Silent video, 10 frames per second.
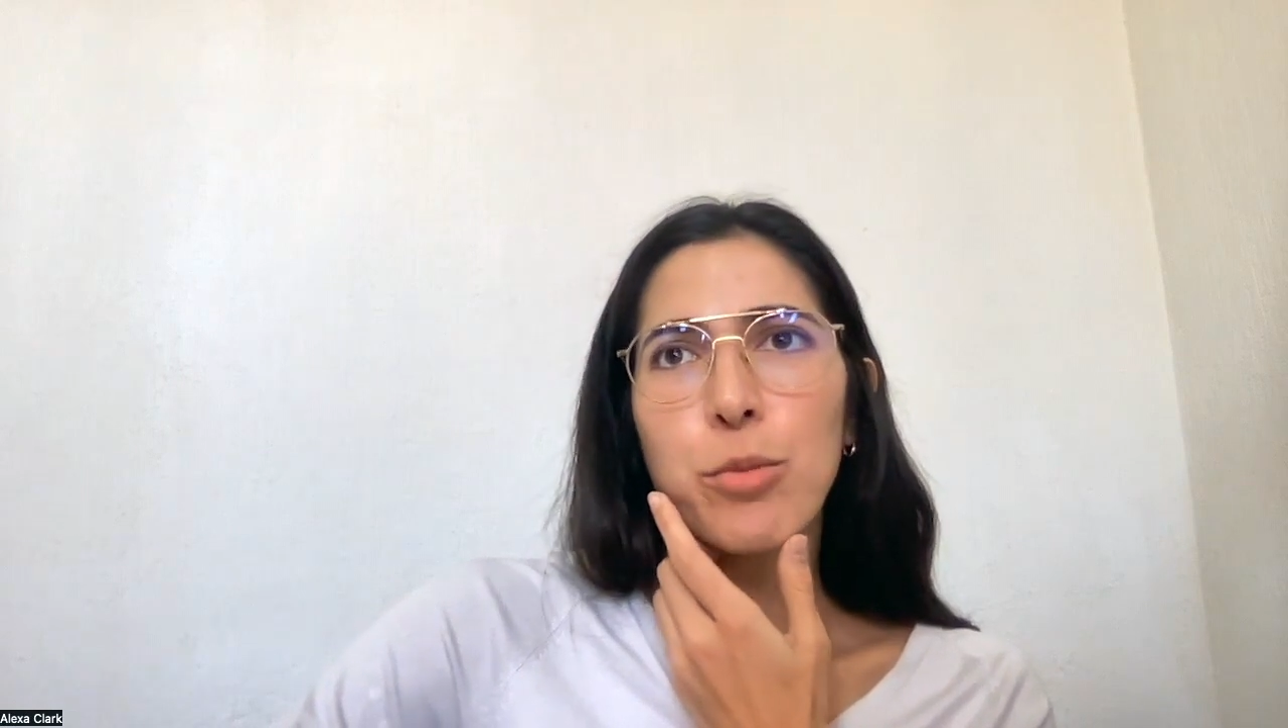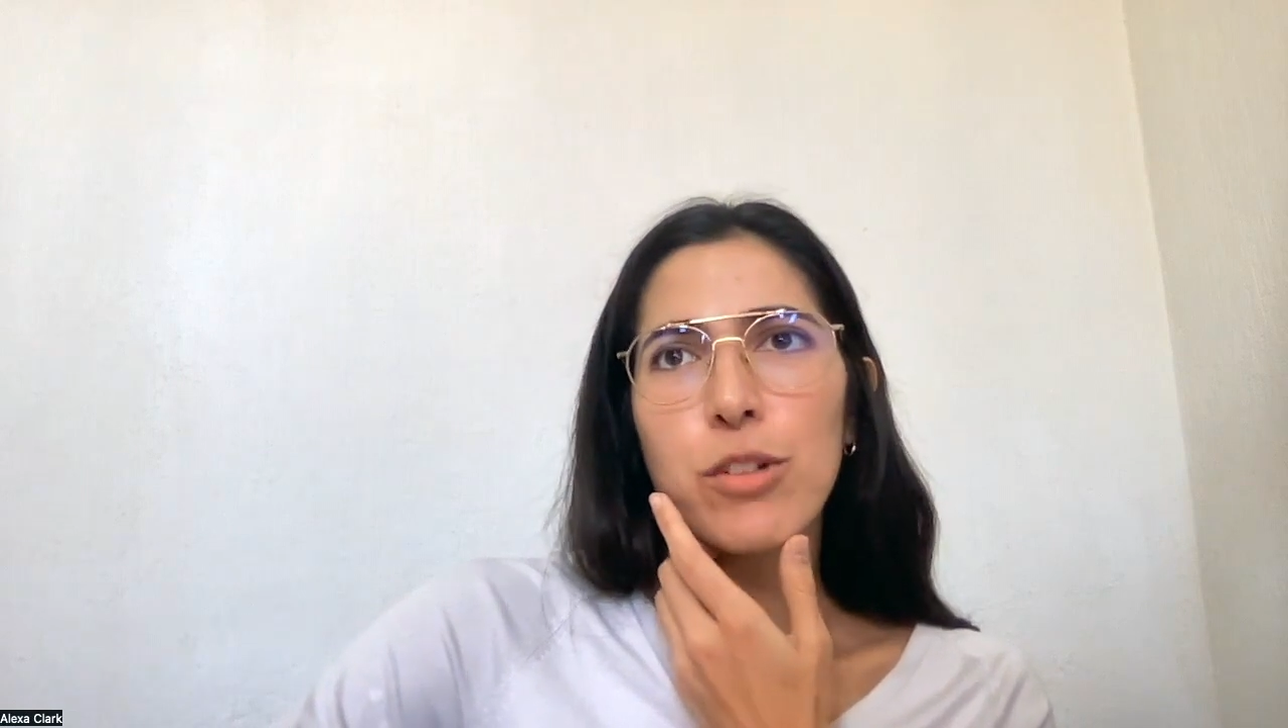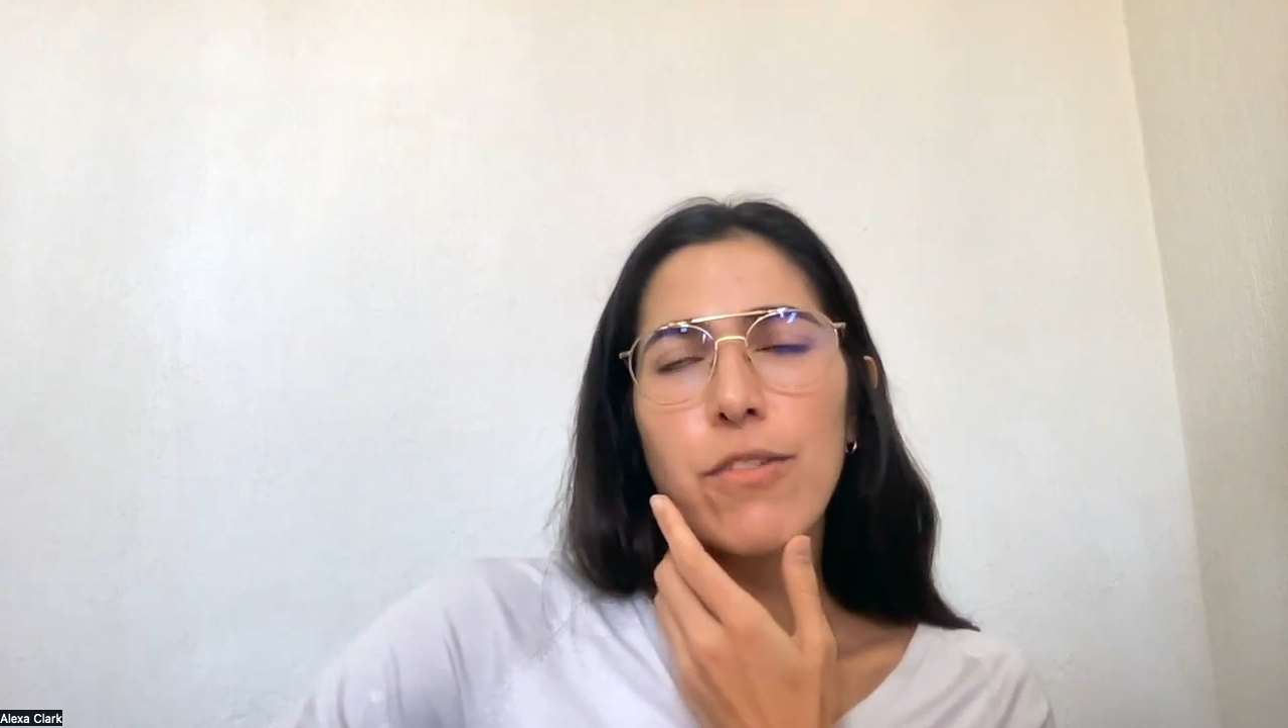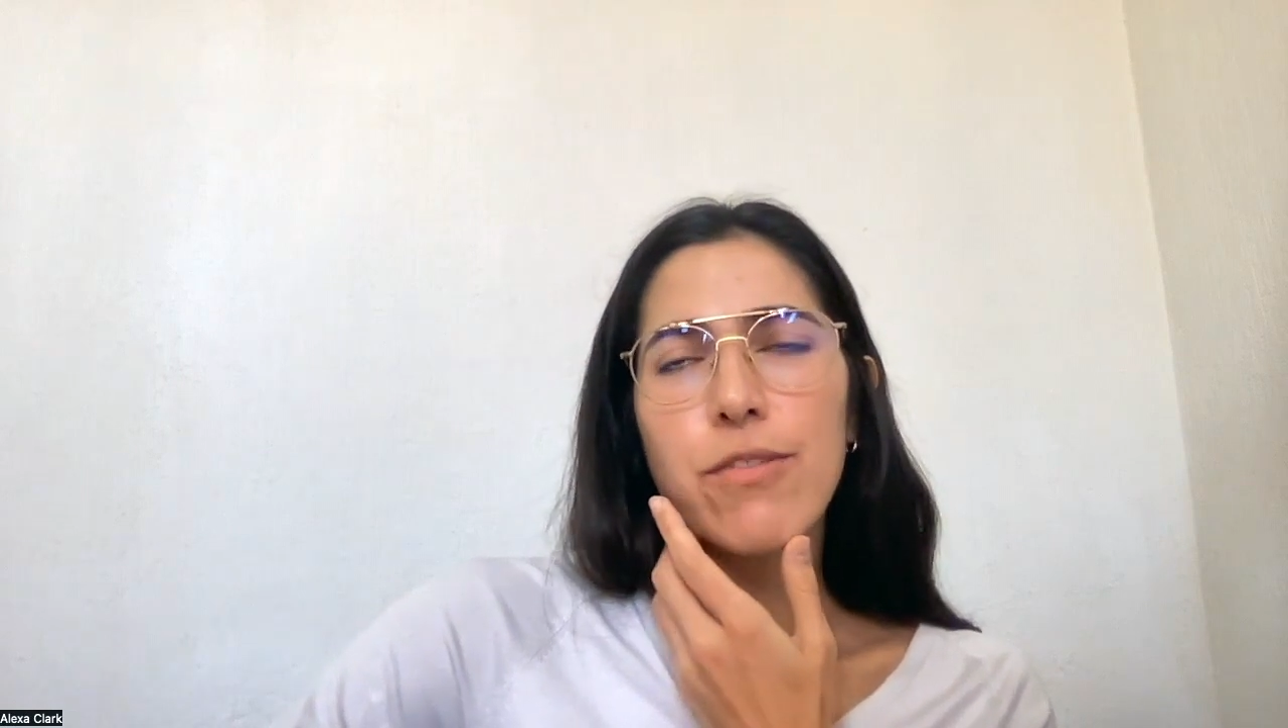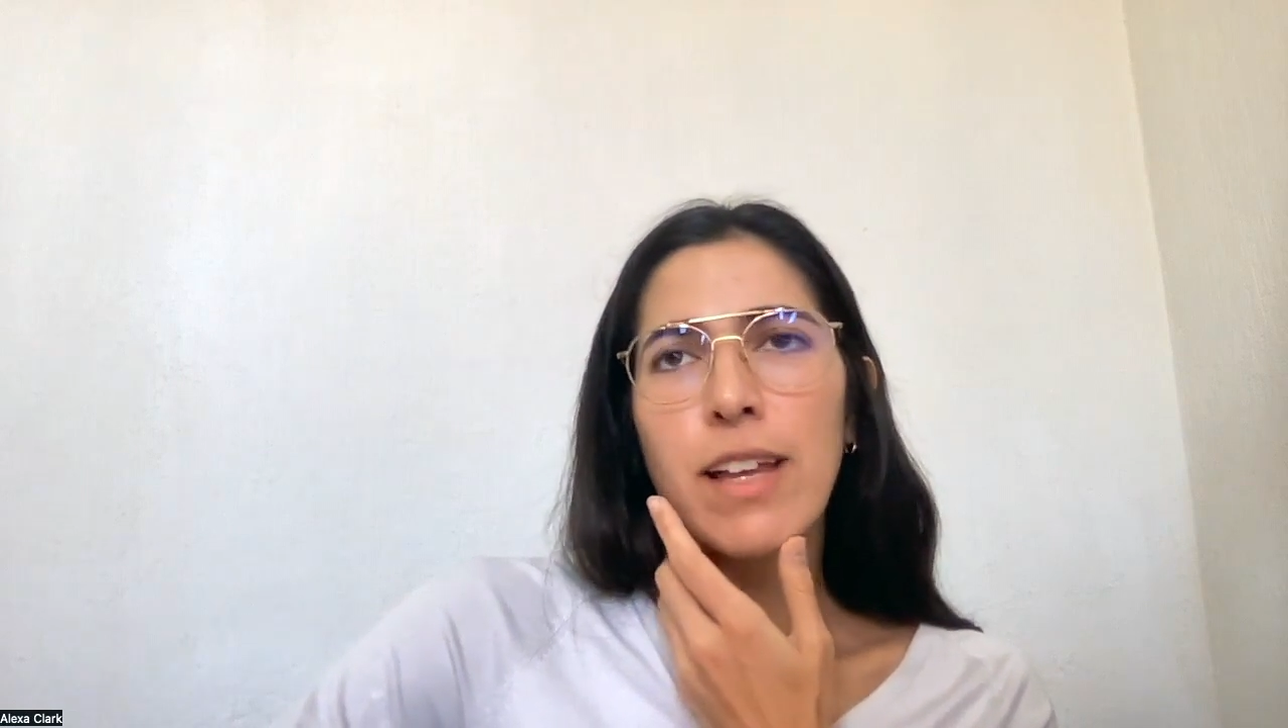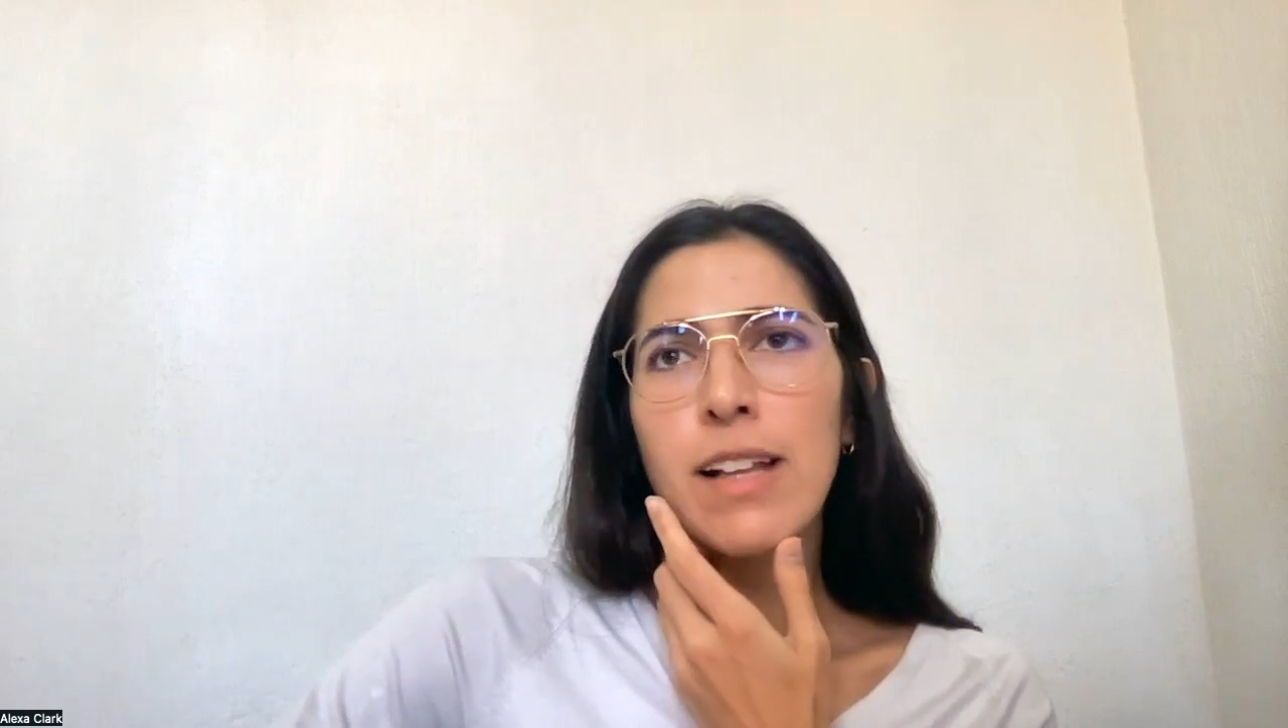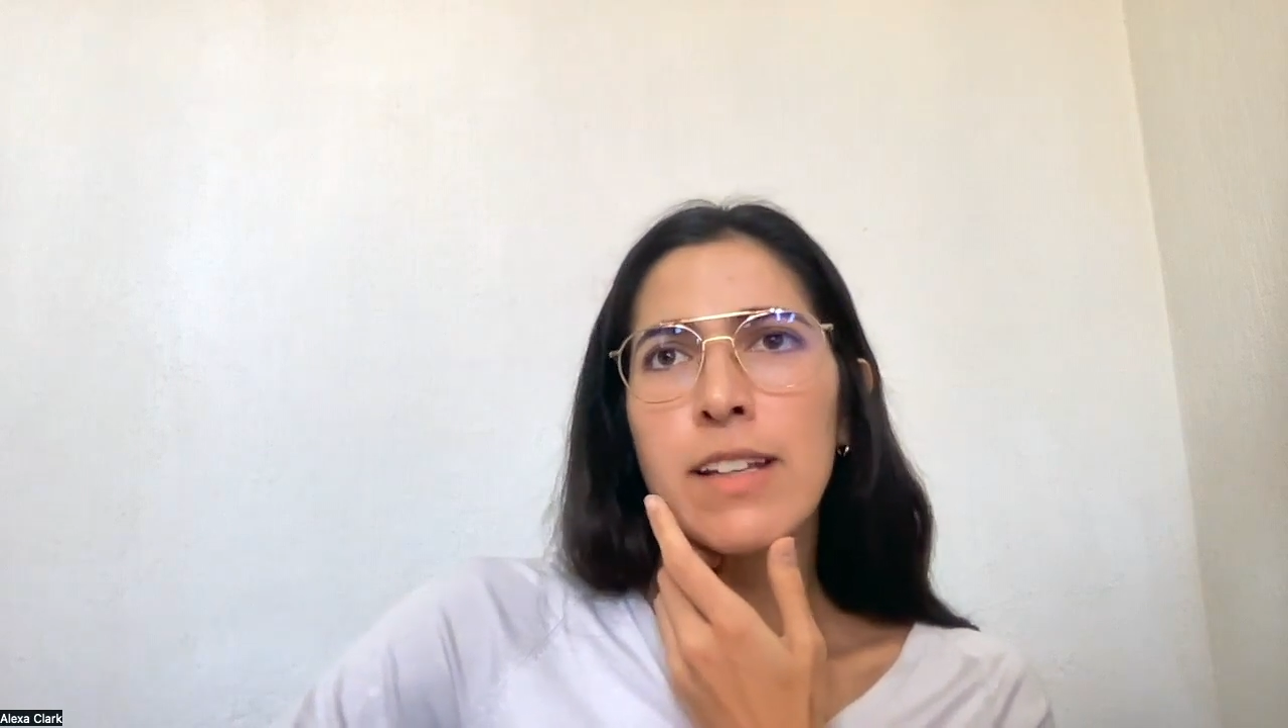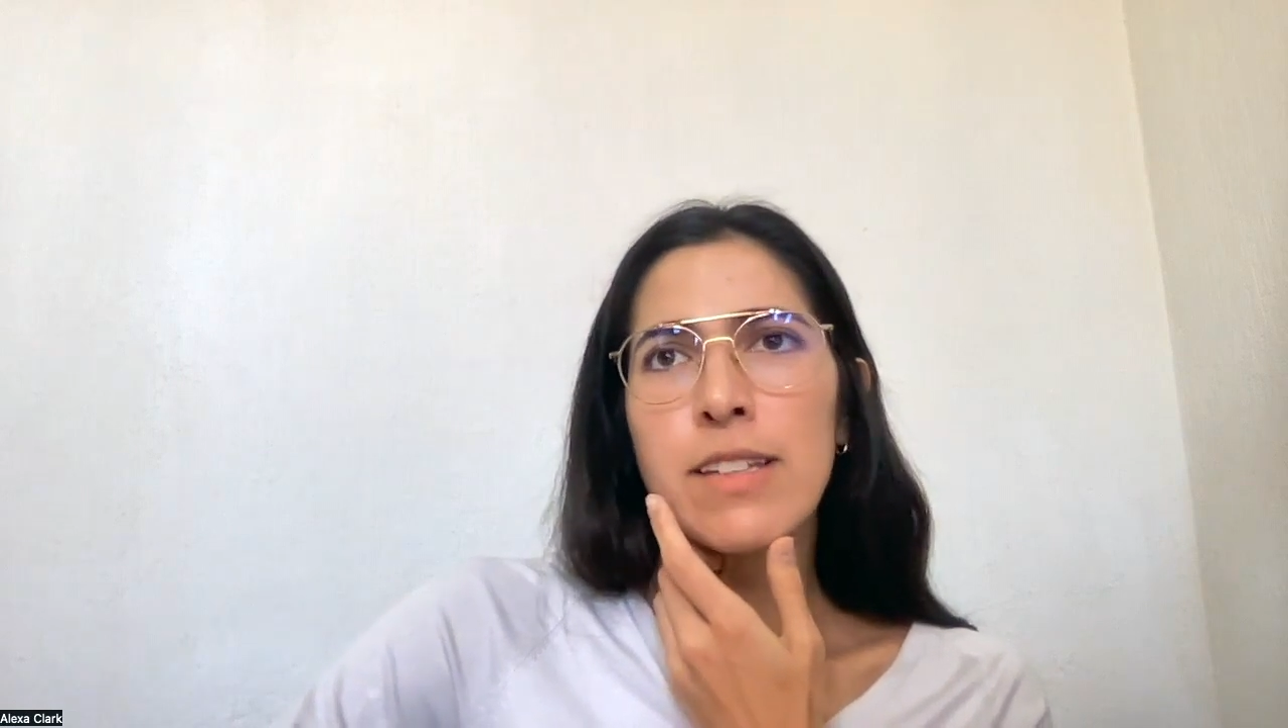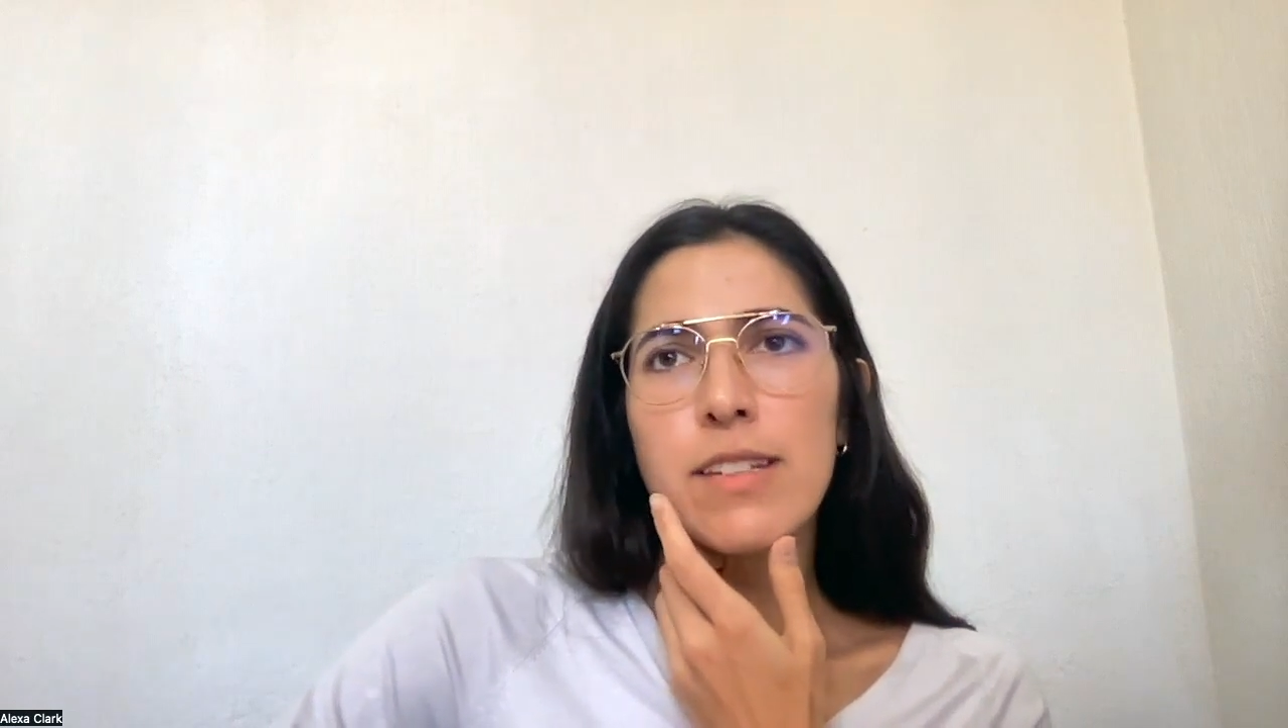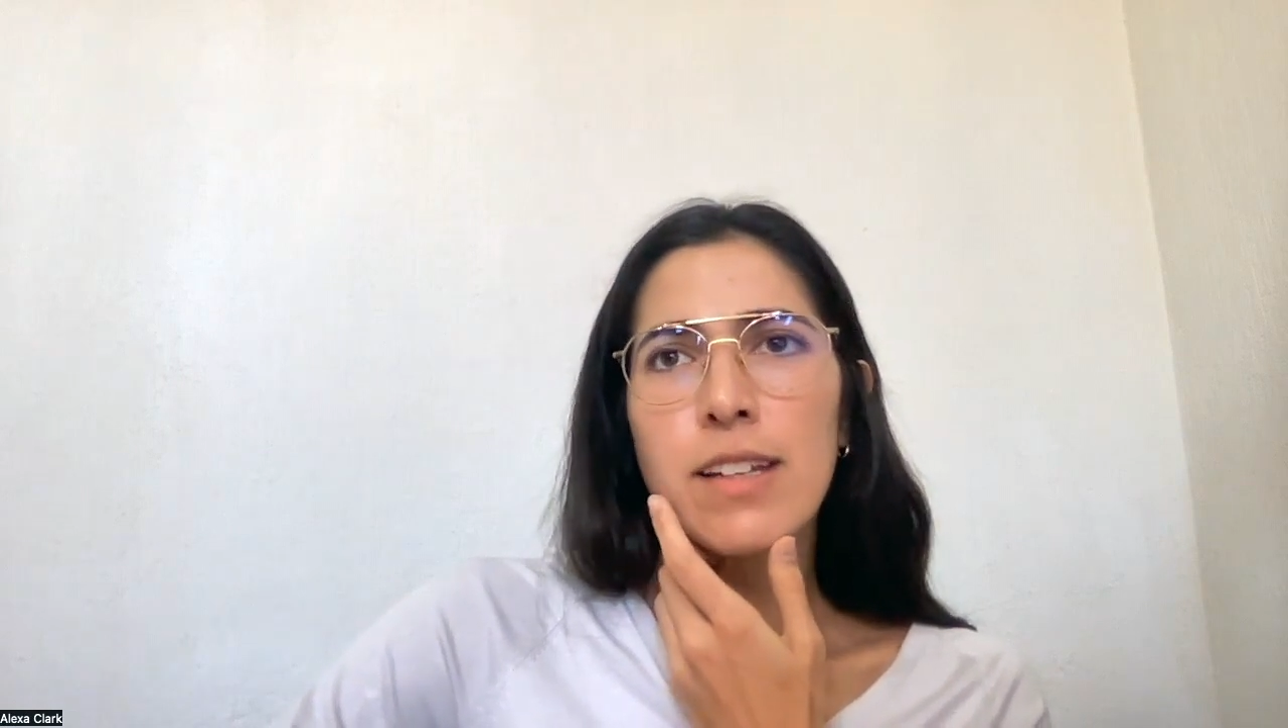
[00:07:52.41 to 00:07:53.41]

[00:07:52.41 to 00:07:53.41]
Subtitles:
pool of talent